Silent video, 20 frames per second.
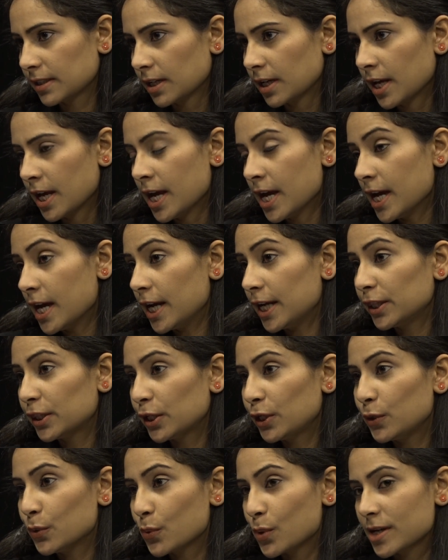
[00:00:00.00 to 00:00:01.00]
Mm-hmm. In
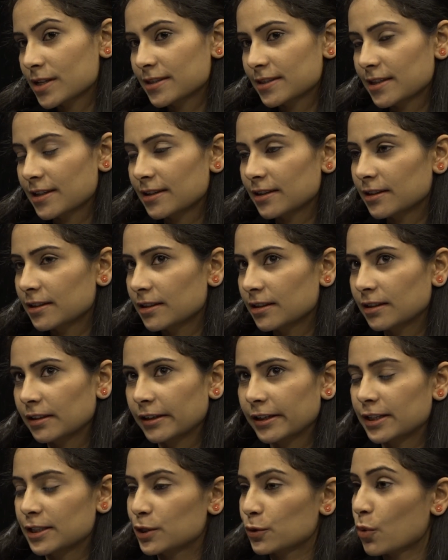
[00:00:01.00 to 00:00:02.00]
the USA,
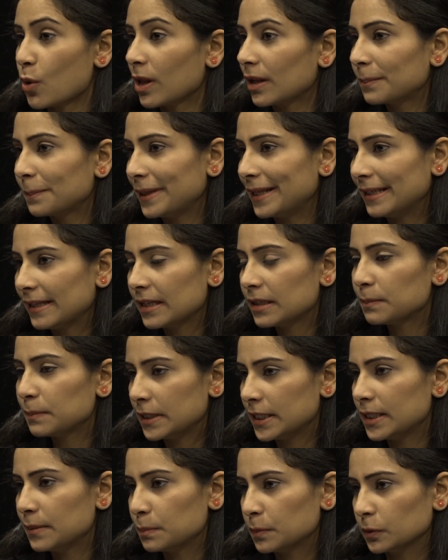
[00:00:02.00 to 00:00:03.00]
like 12 million
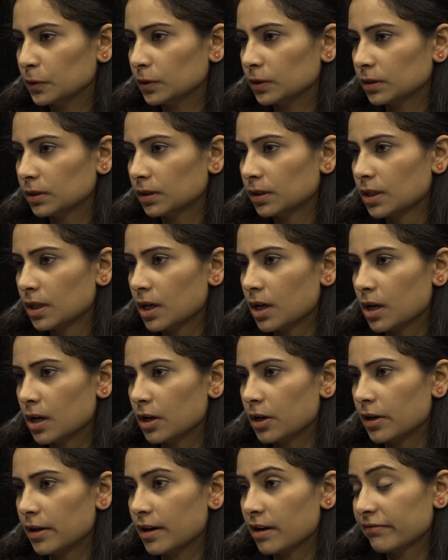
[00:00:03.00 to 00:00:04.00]
people
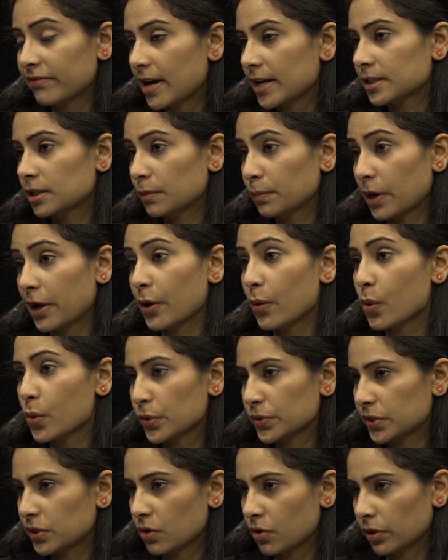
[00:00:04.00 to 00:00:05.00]
are affected by
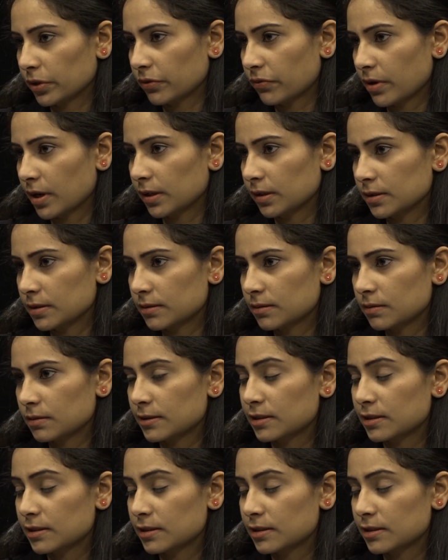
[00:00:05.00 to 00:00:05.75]
osteoarthritis,